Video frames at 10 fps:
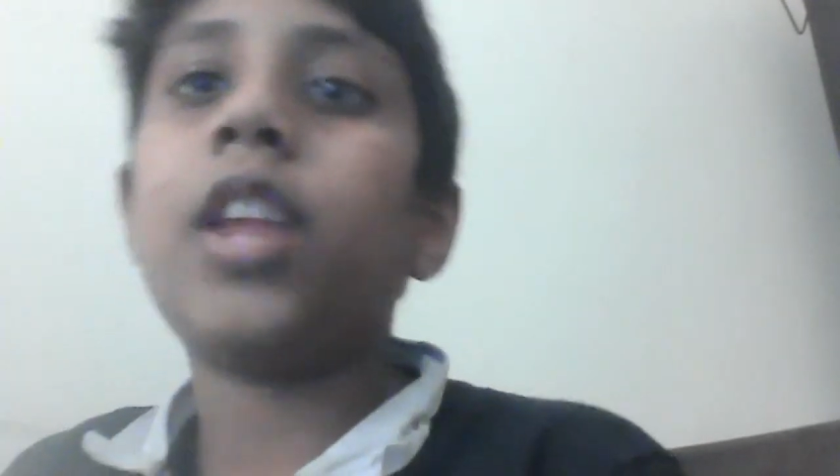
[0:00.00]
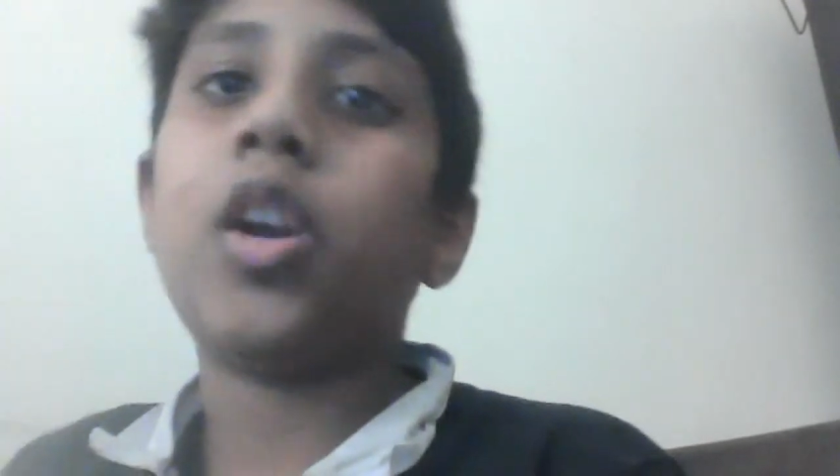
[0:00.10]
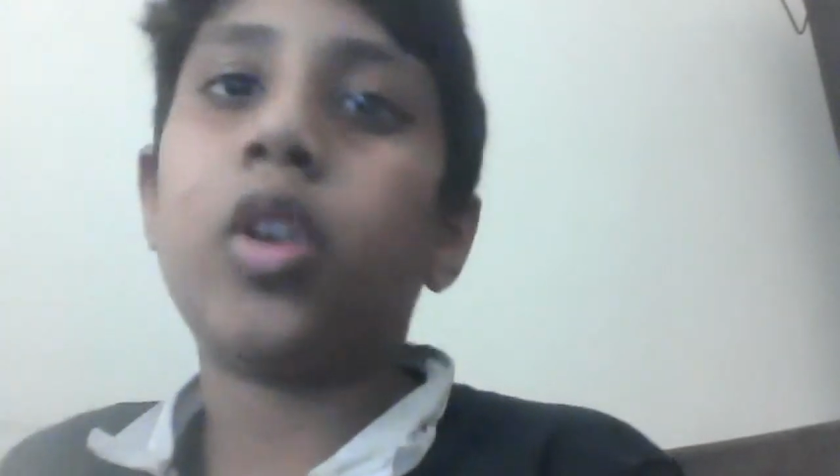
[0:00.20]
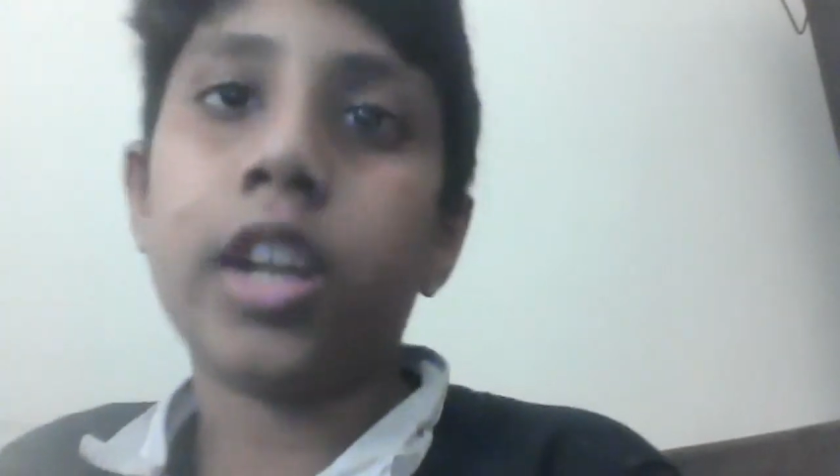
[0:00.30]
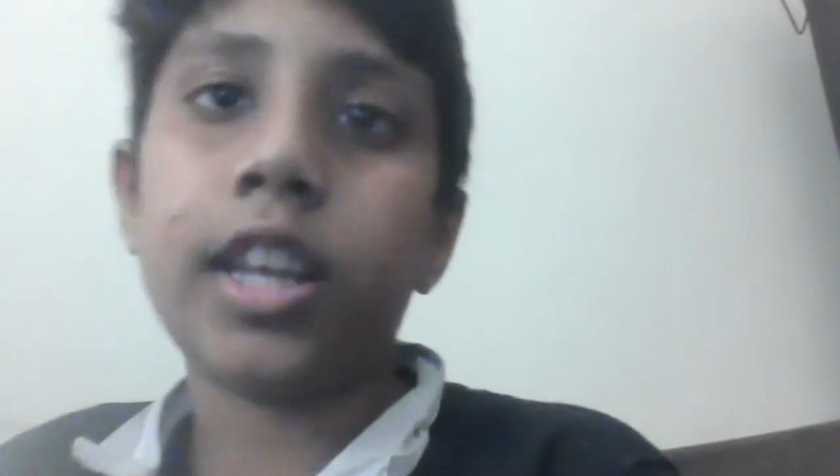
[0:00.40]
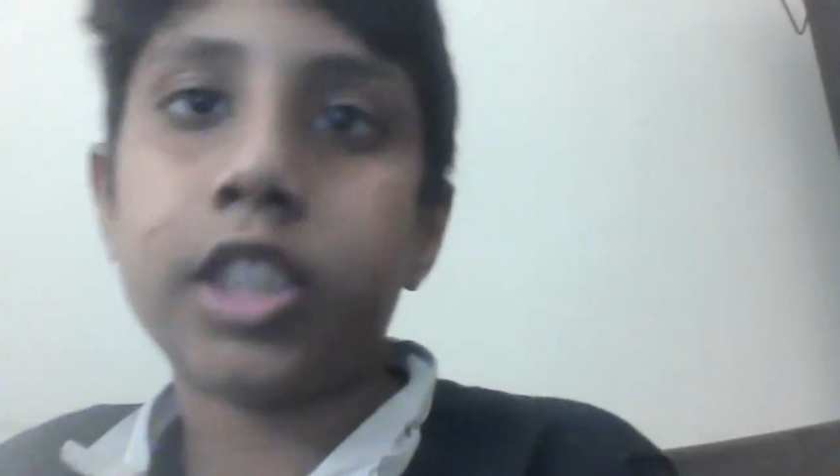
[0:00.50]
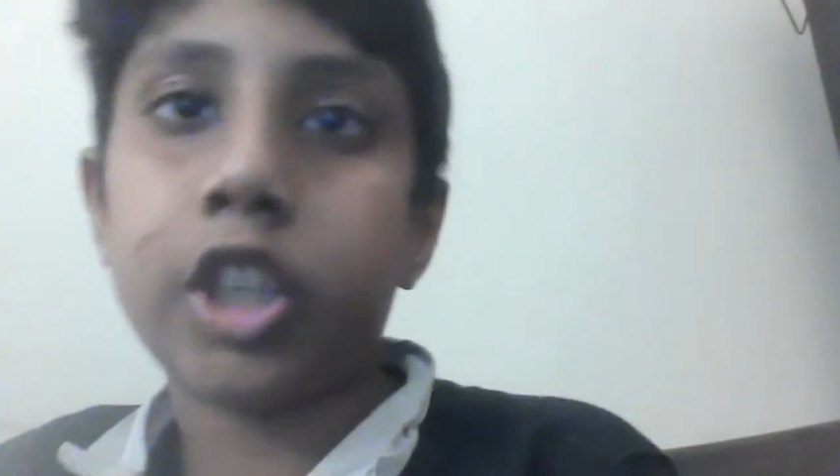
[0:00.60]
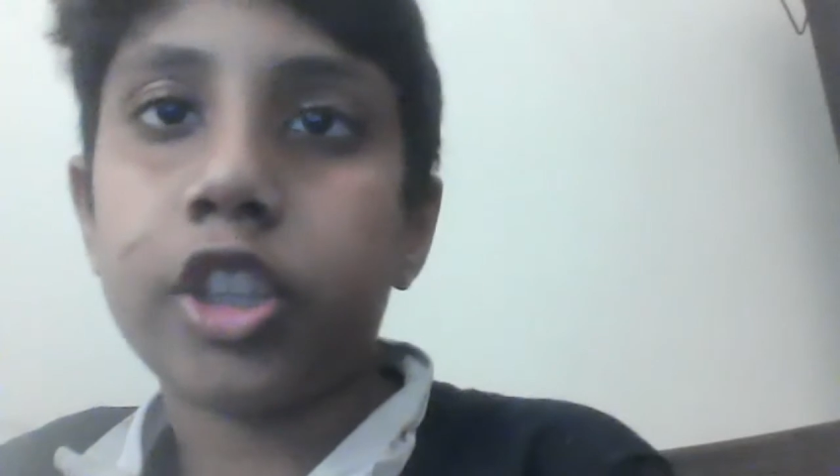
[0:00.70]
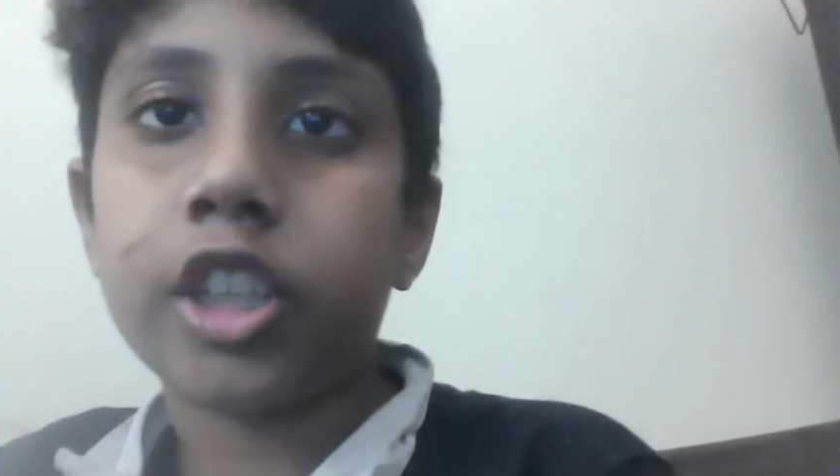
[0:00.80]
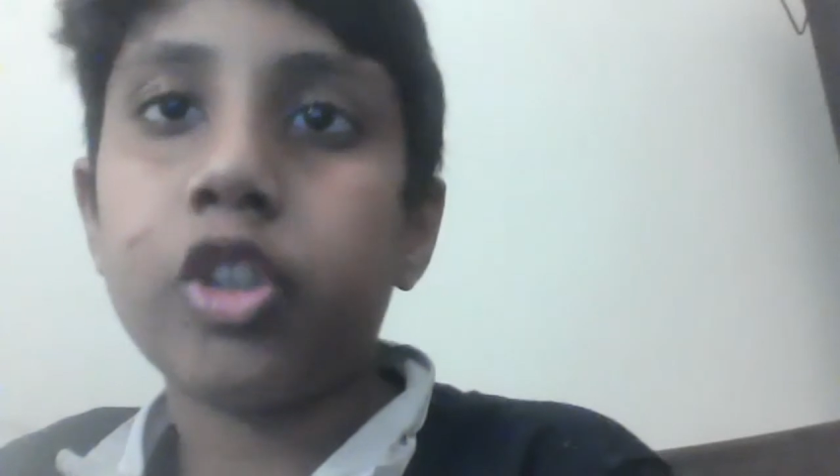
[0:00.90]
and organizing
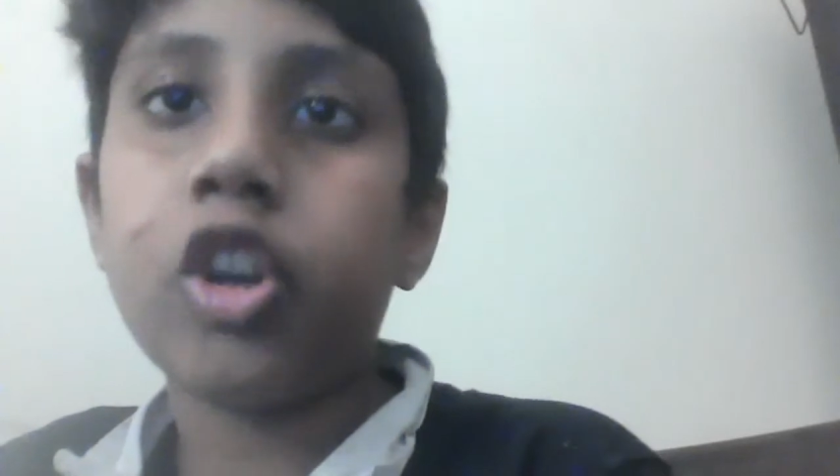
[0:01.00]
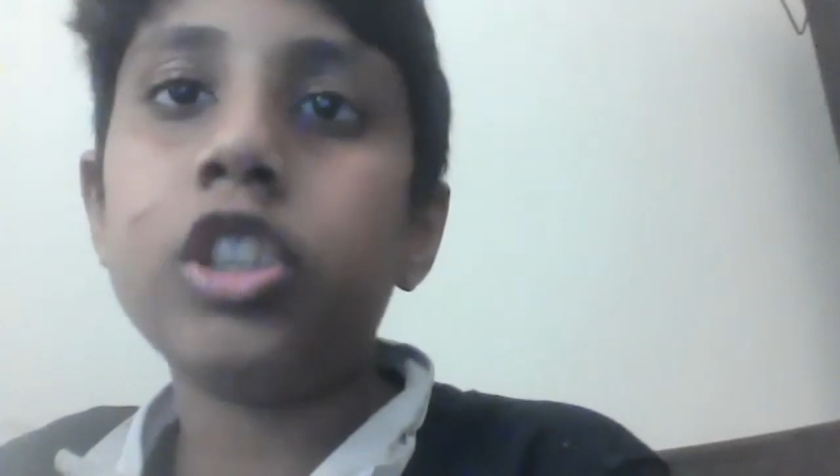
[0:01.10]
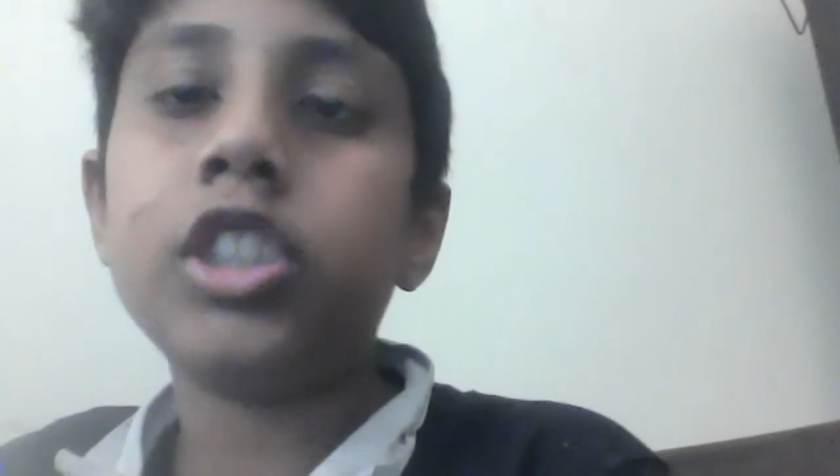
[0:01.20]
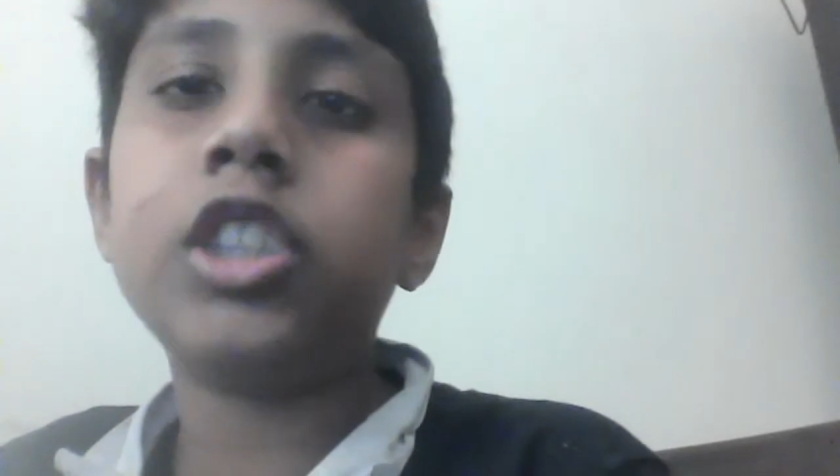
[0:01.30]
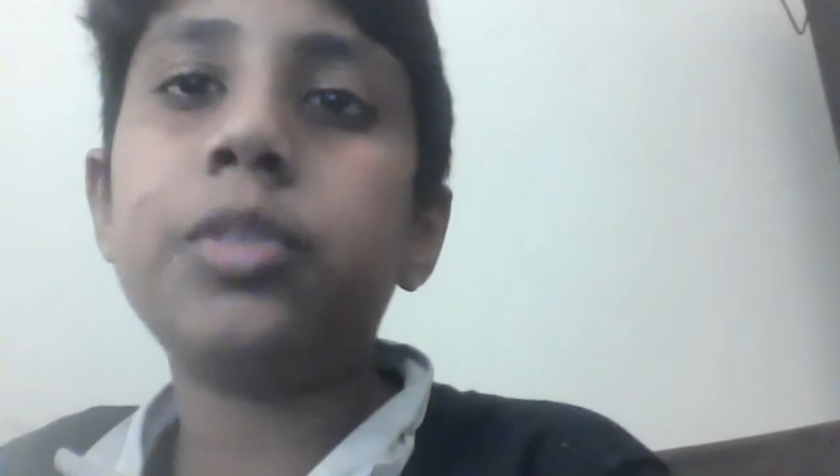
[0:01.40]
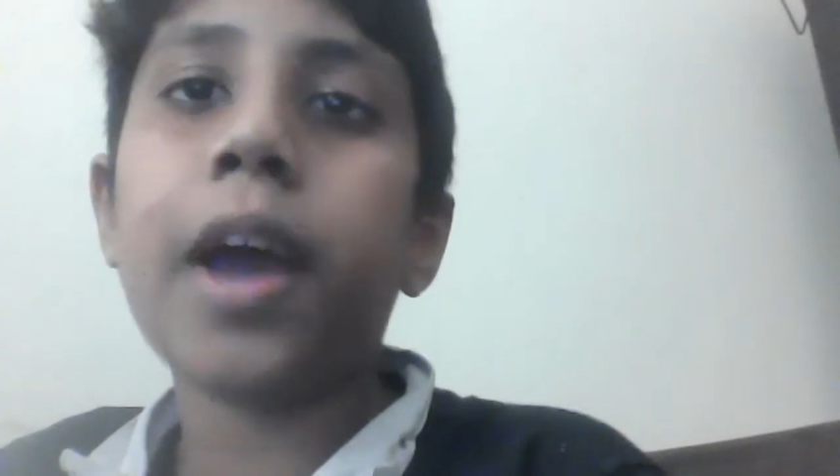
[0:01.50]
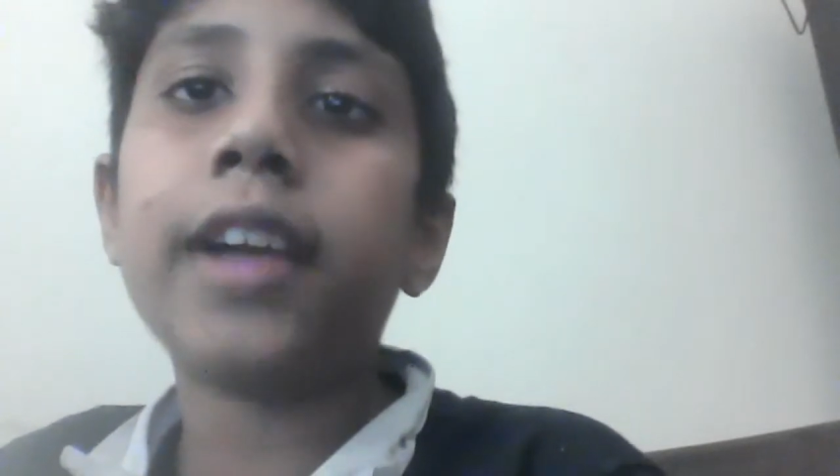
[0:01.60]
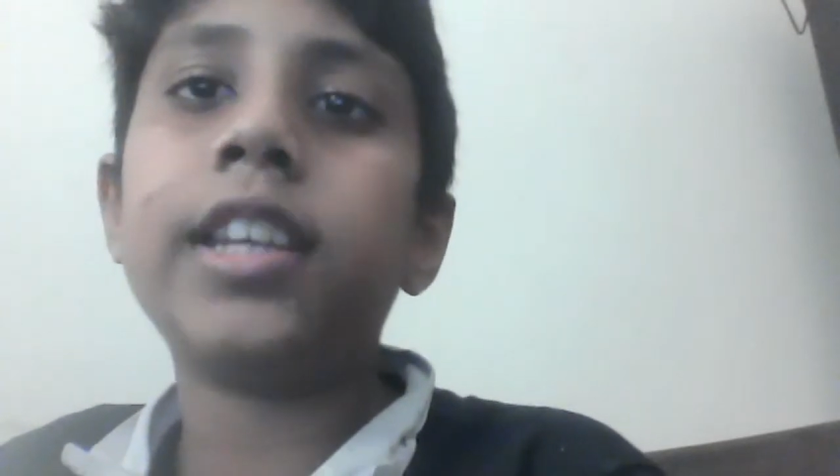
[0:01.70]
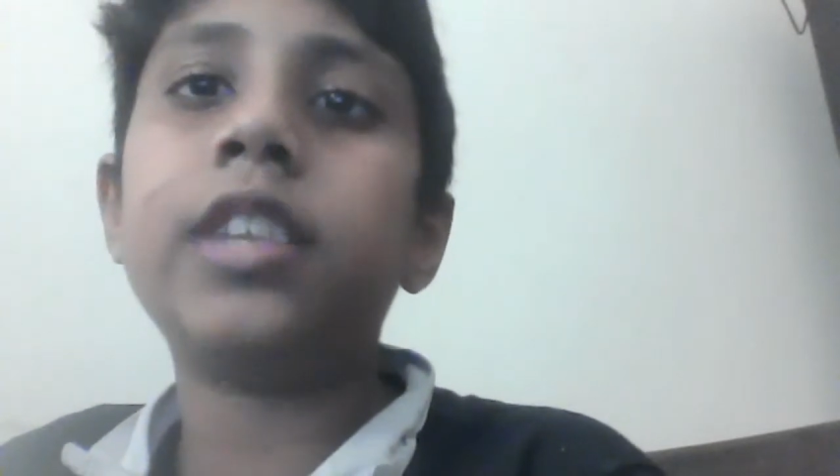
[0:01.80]
your technology this bag